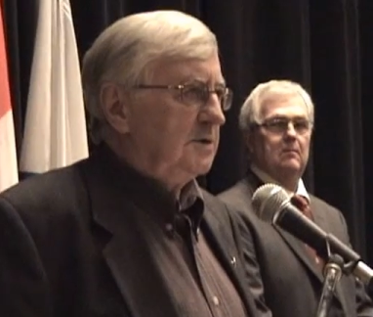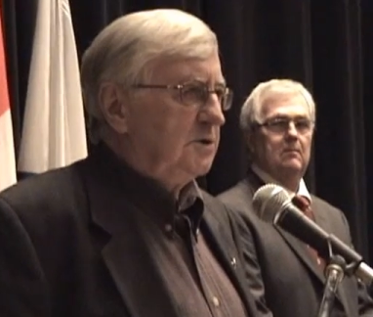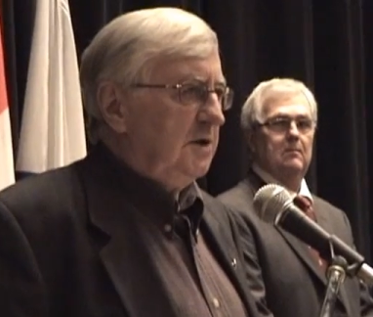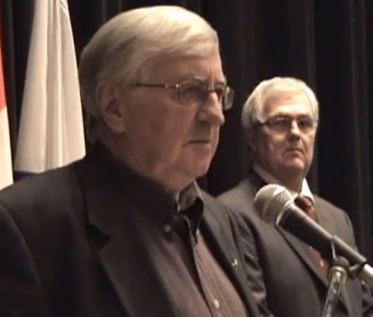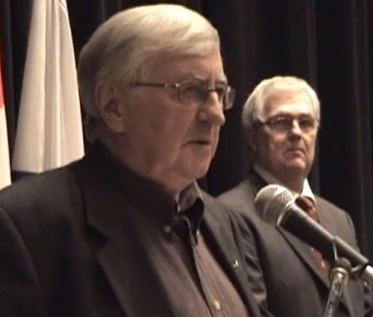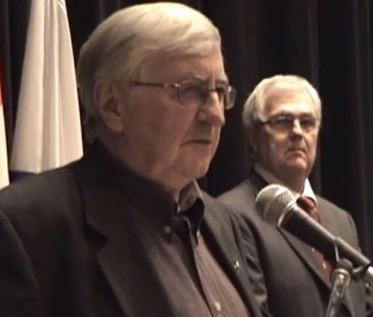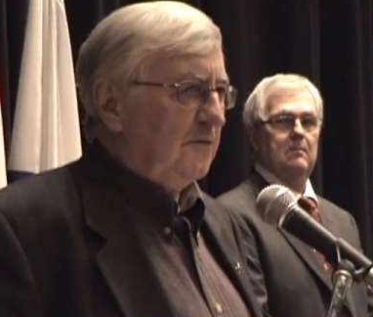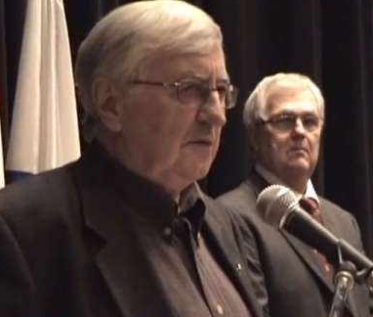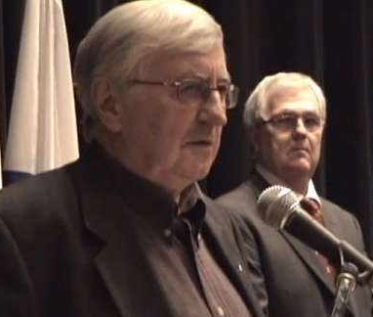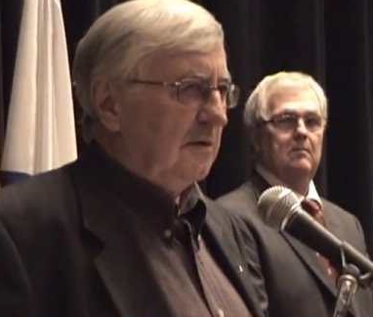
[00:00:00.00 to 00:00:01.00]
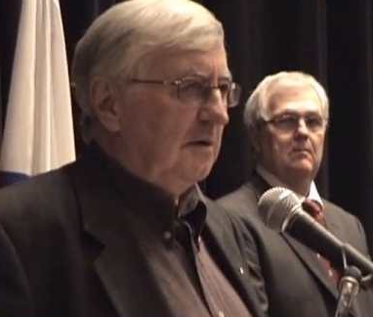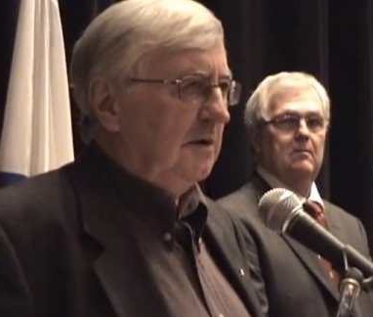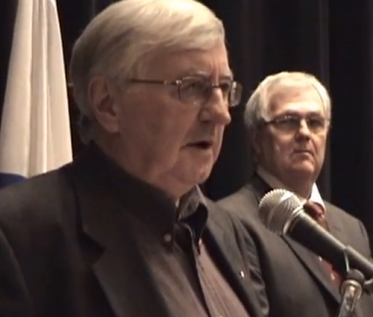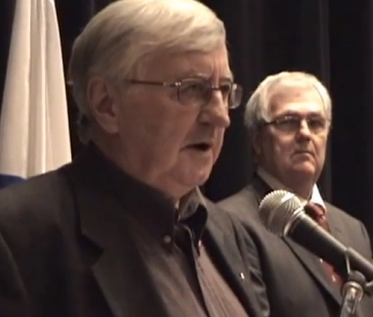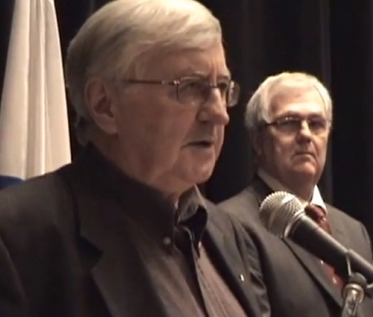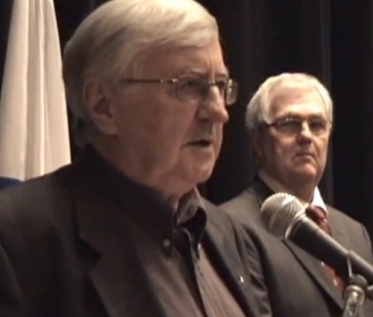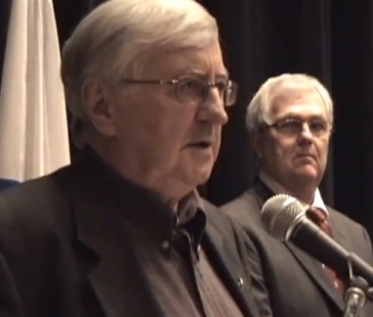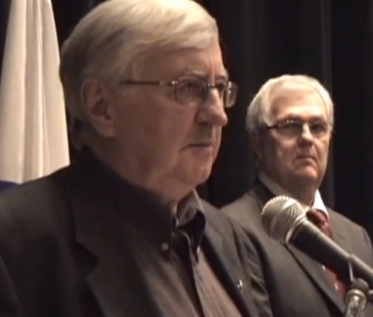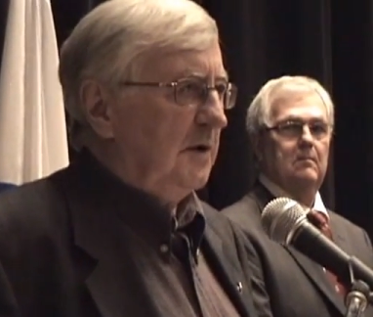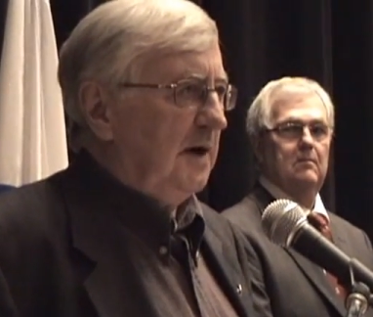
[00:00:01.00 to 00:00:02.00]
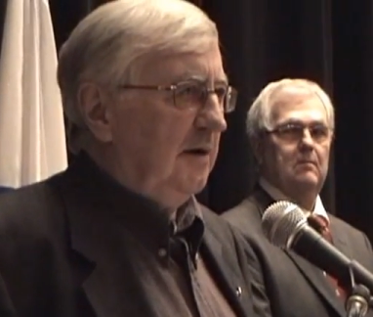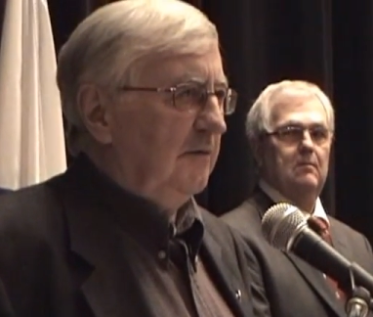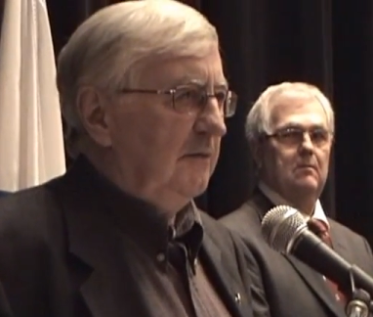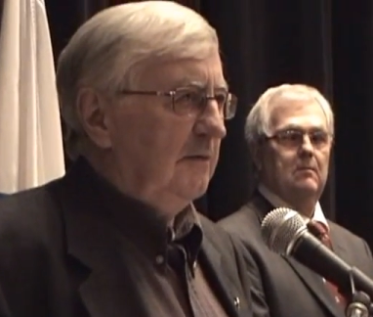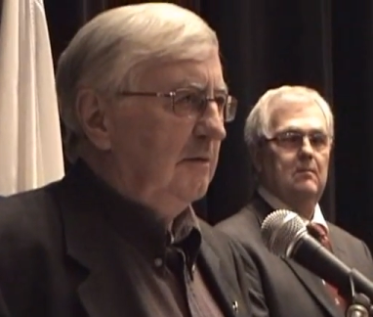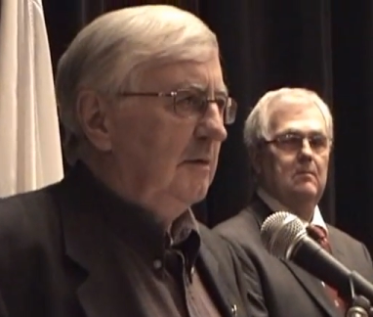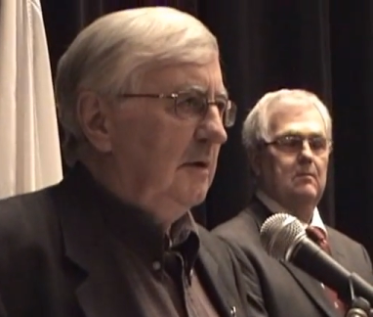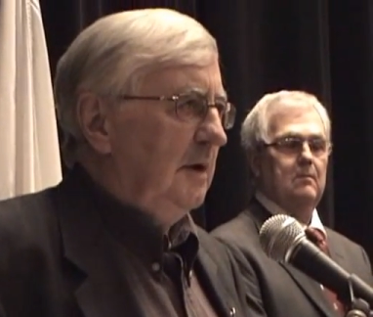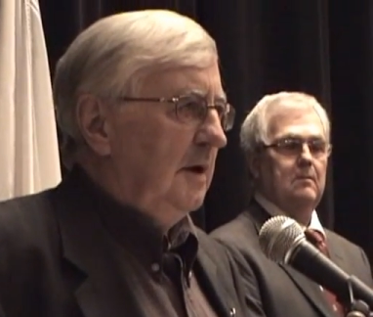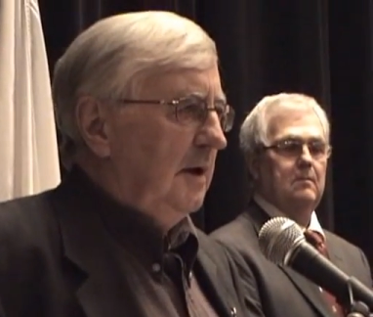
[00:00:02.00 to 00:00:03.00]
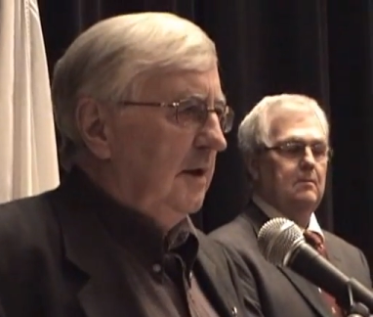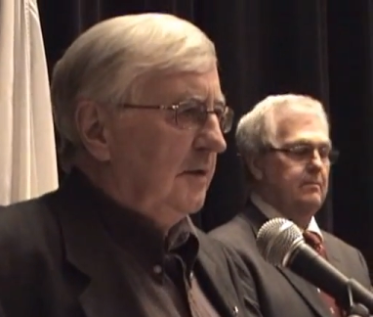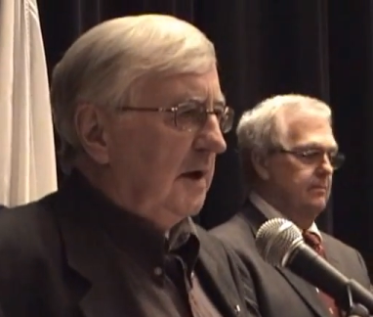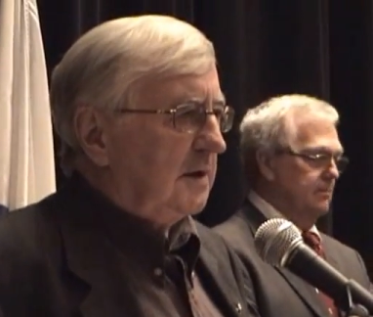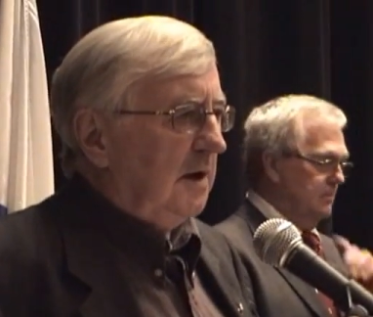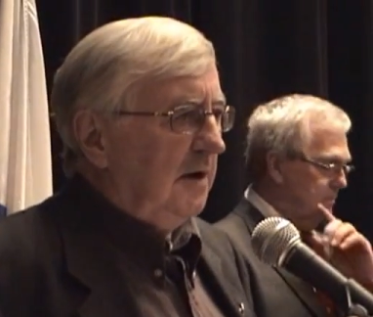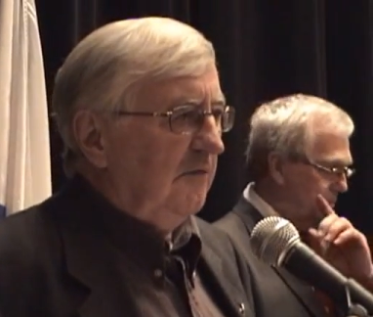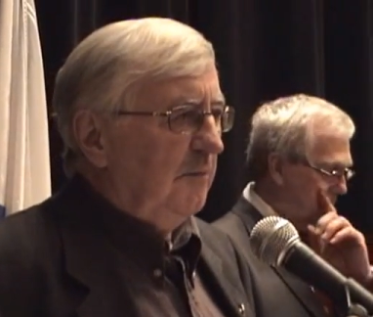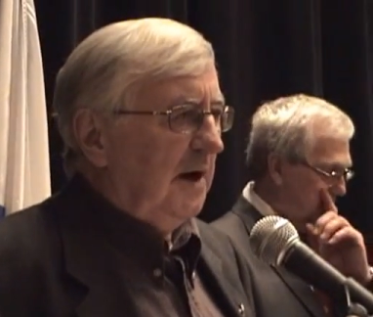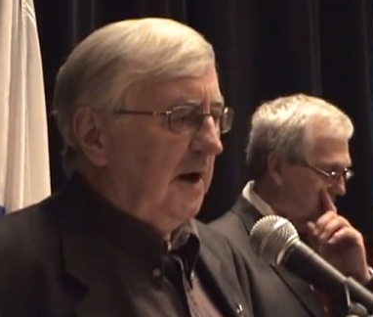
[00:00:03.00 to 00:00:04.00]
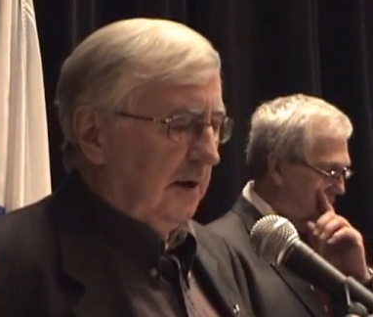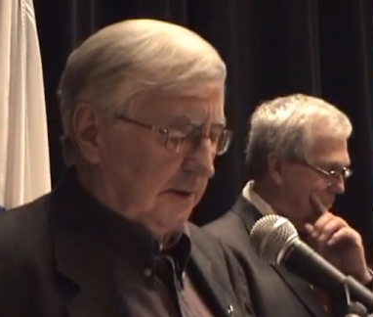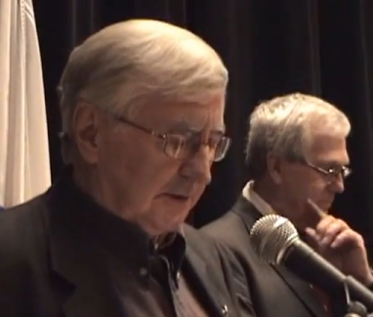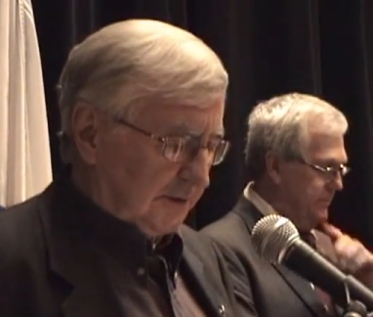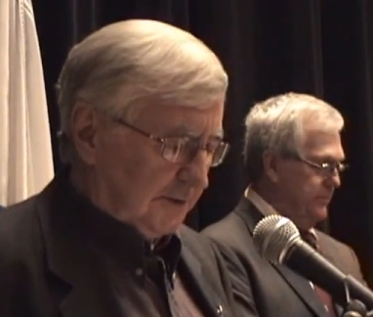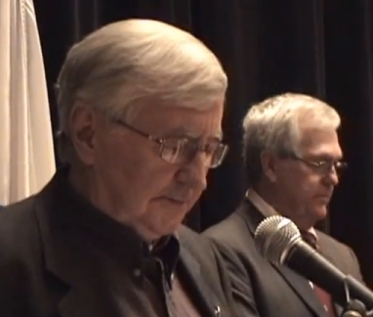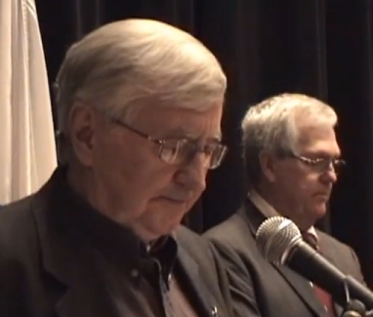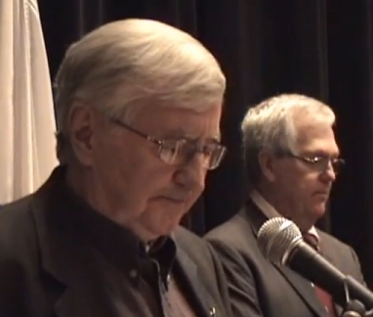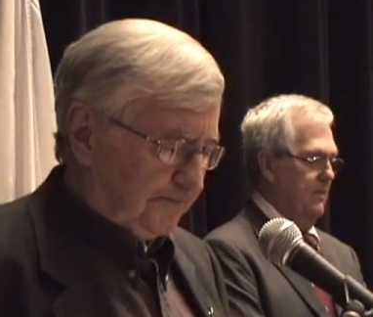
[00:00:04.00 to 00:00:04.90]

Speaker 1: an achievement for a team to have that kind of balance.